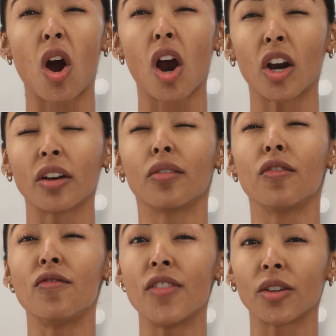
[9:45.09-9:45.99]
are
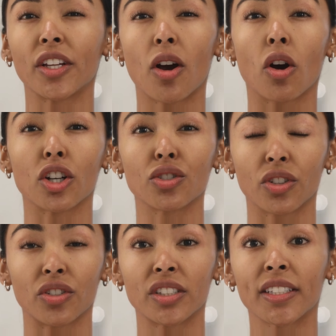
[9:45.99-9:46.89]
very harsh
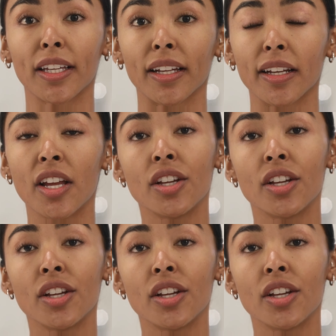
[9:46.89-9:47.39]
on your skin.